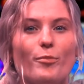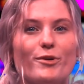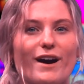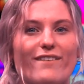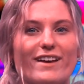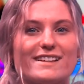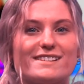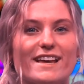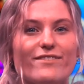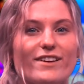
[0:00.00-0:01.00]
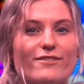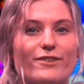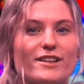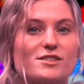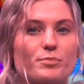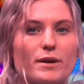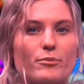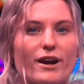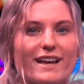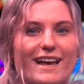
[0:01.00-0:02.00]
hope you have a safe and fun
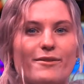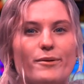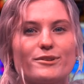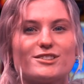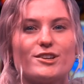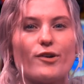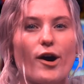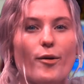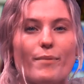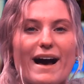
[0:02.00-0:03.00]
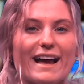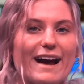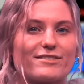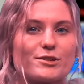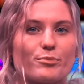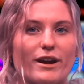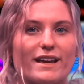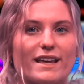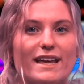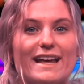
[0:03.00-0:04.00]
spring break and we will see you all back after
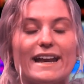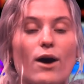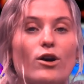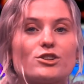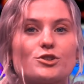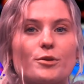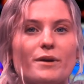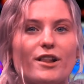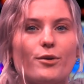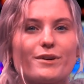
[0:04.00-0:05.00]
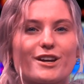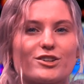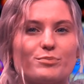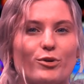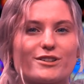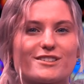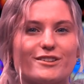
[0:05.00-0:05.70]
break. Now on to Camilla with our sports